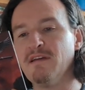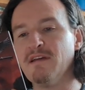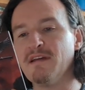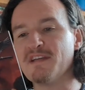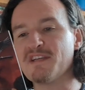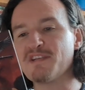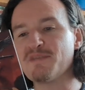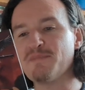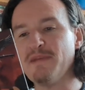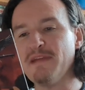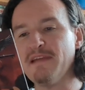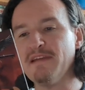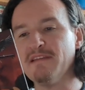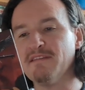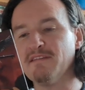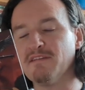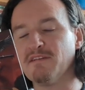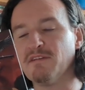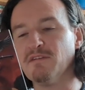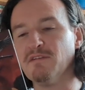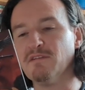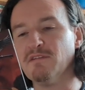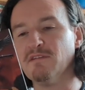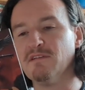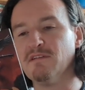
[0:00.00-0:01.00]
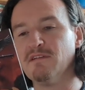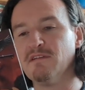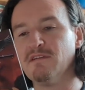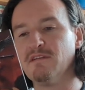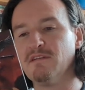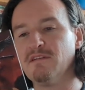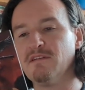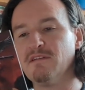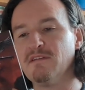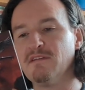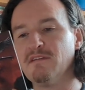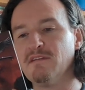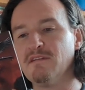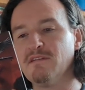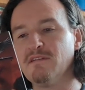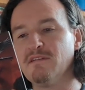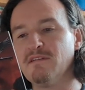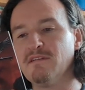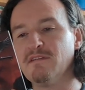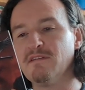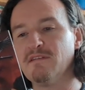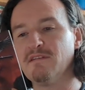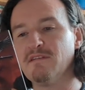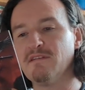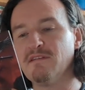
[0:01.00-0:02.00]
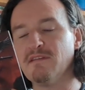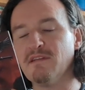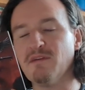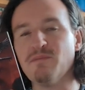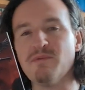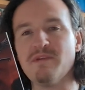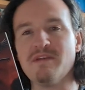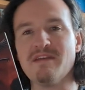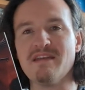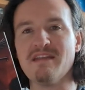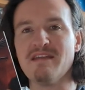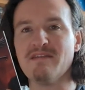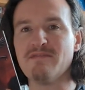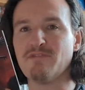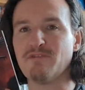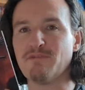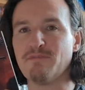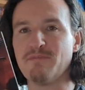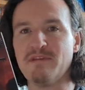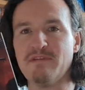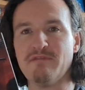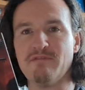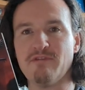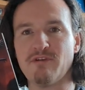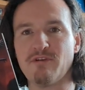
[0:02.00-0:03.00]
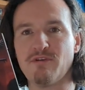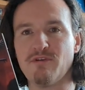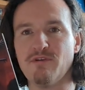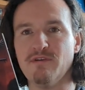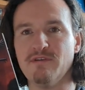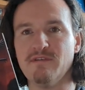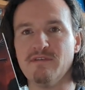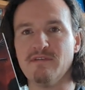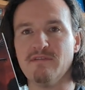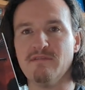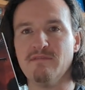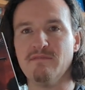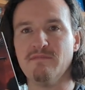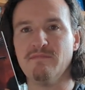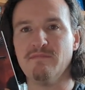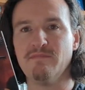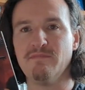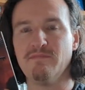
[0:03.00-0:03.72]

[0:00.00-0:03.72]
a spectacle that would never be forgotten.